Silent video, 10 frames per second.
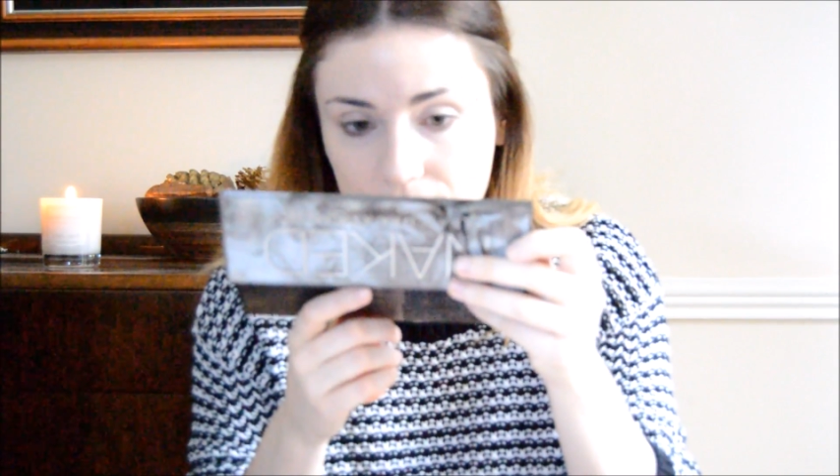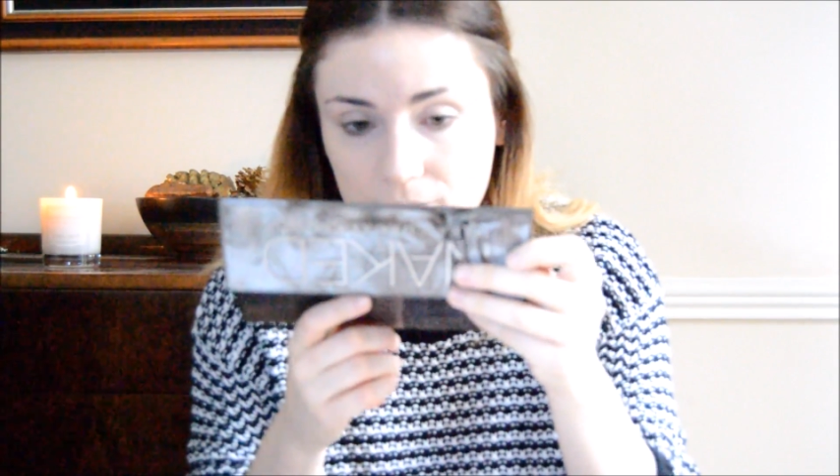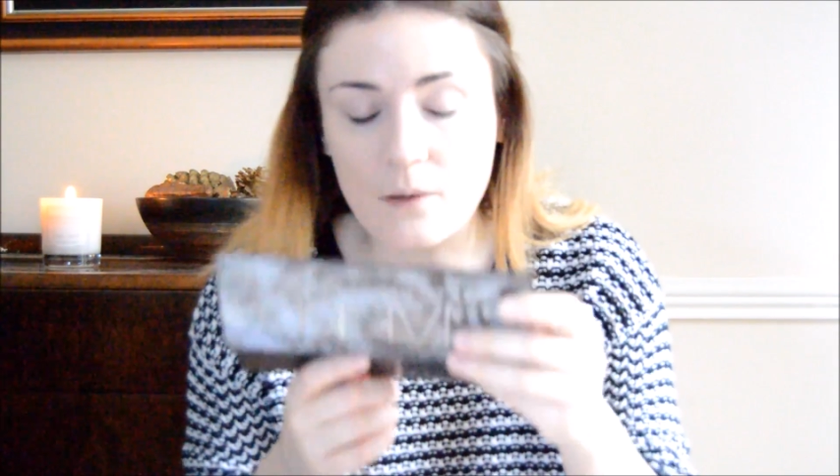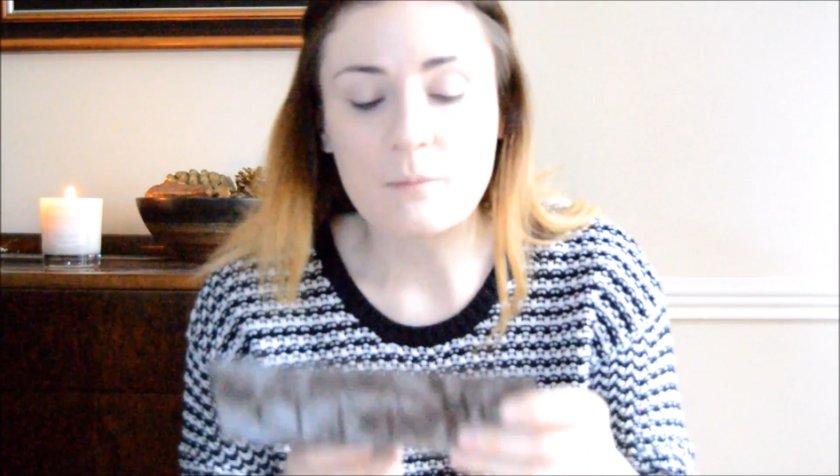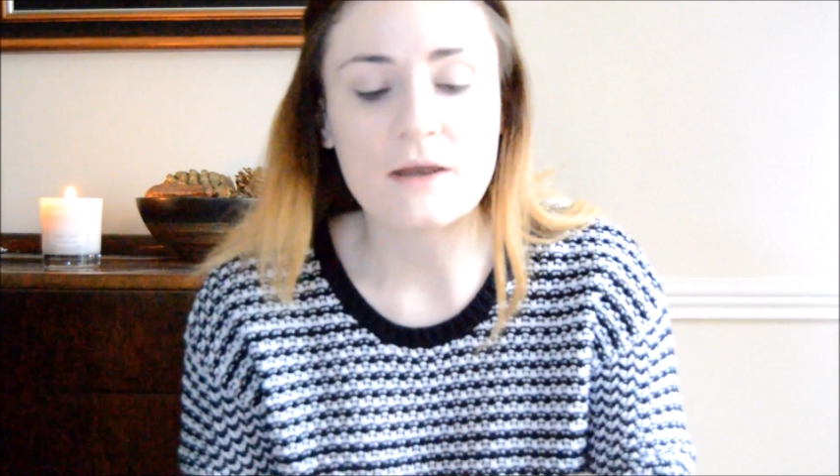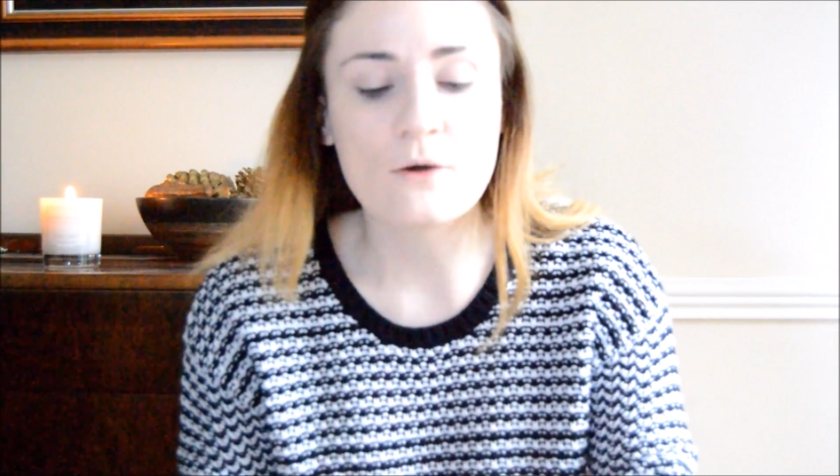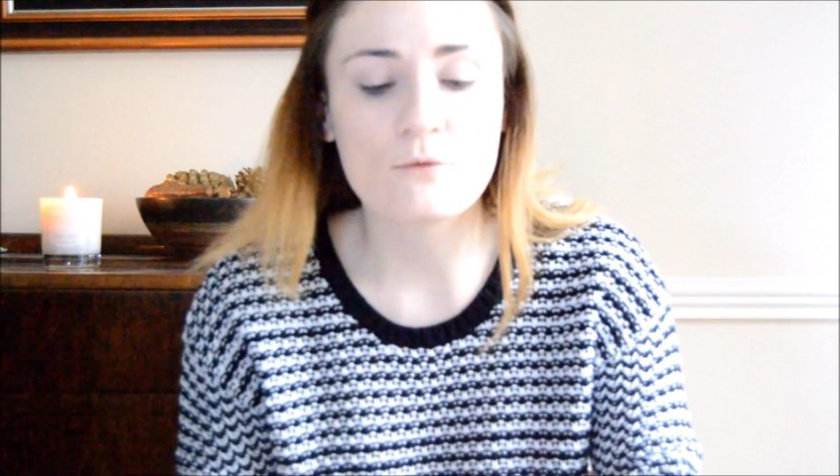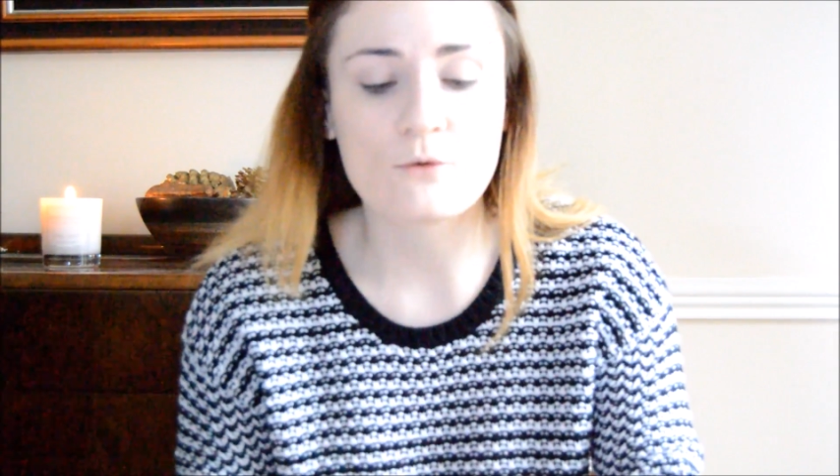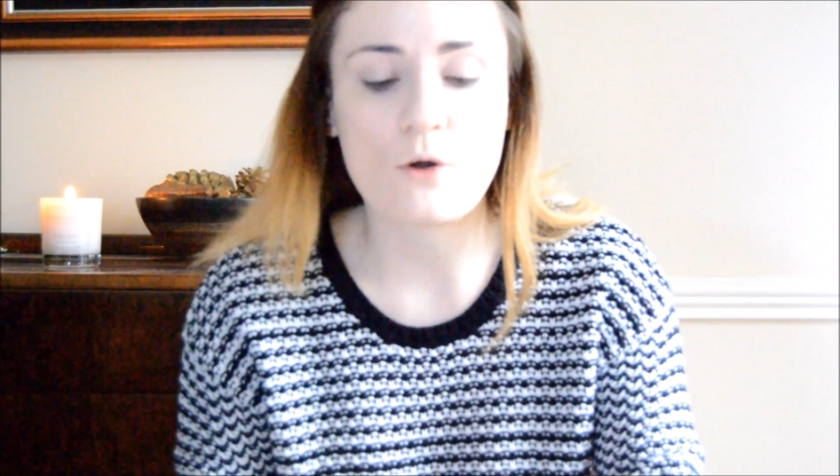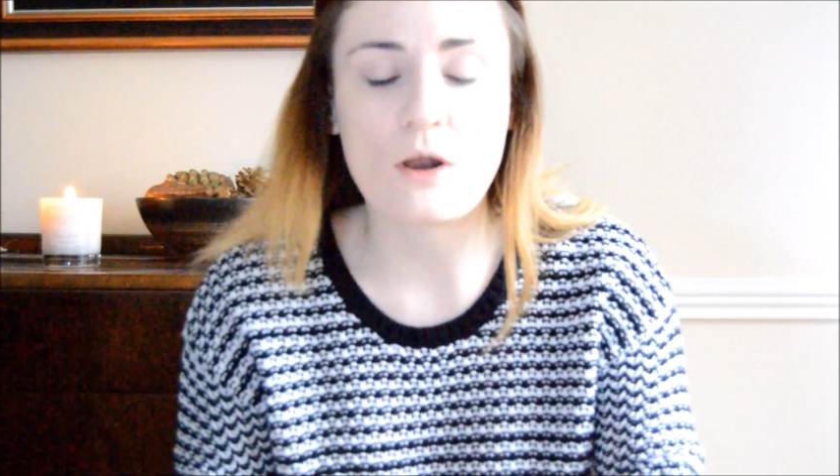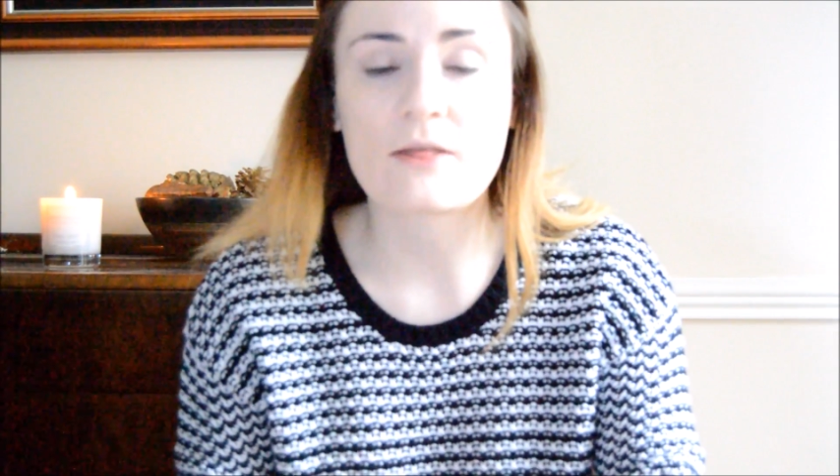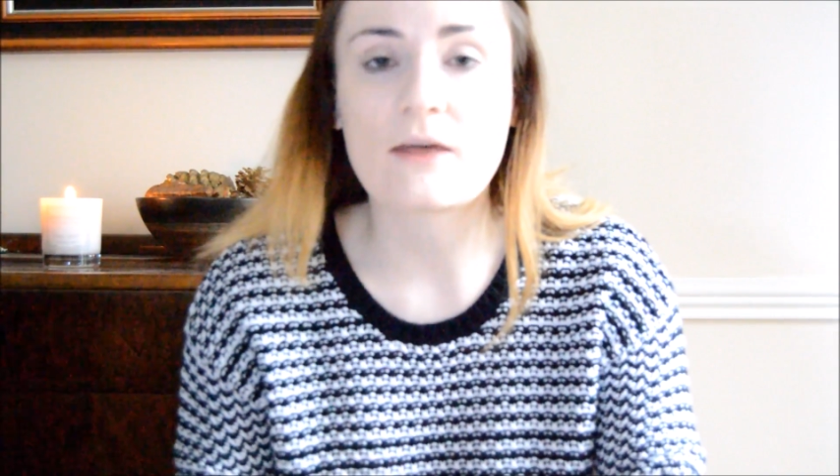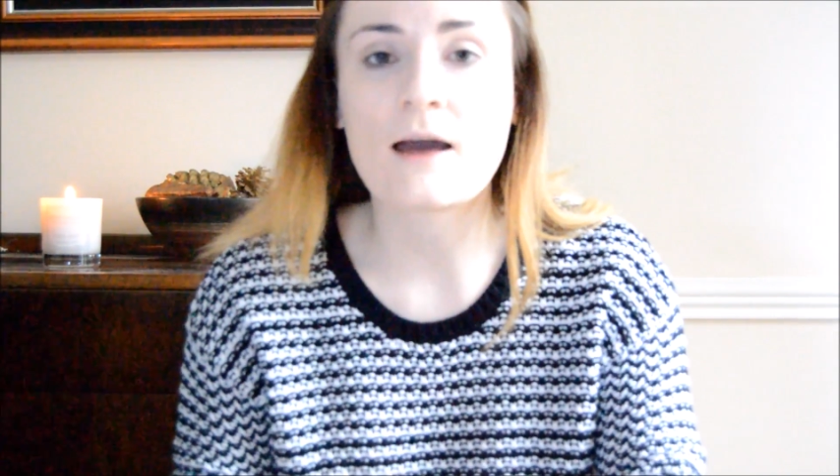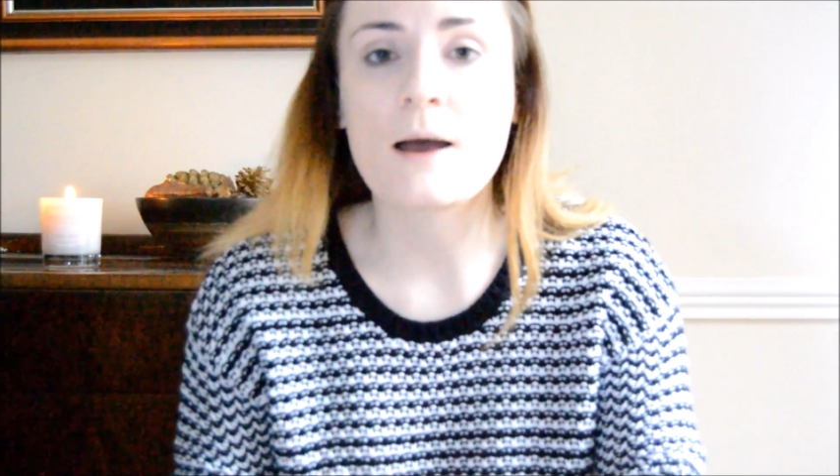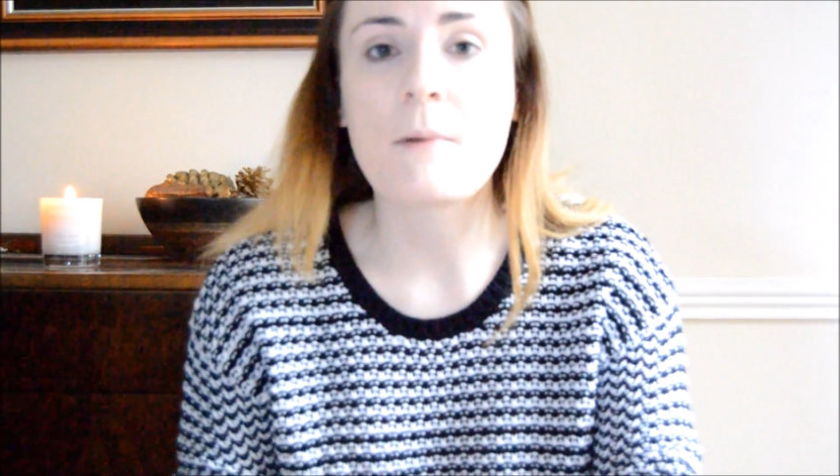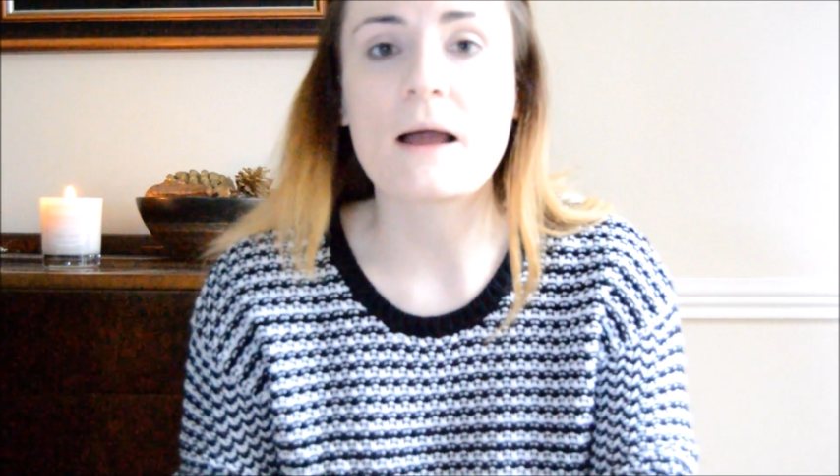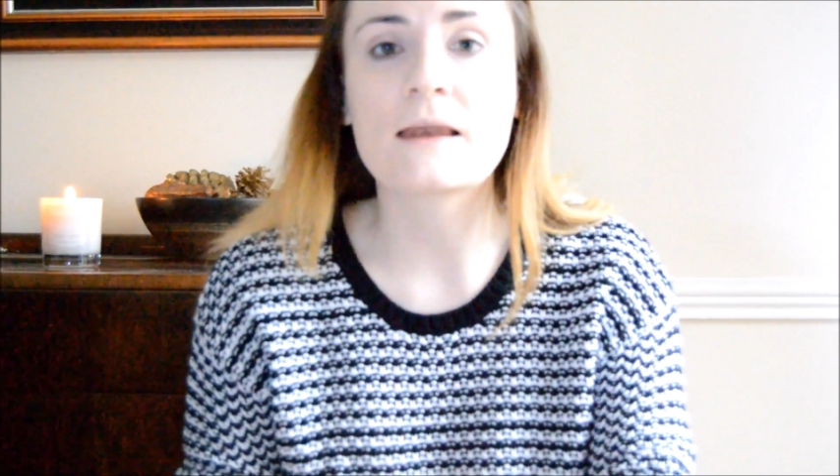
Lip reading: I mean, overall I think I might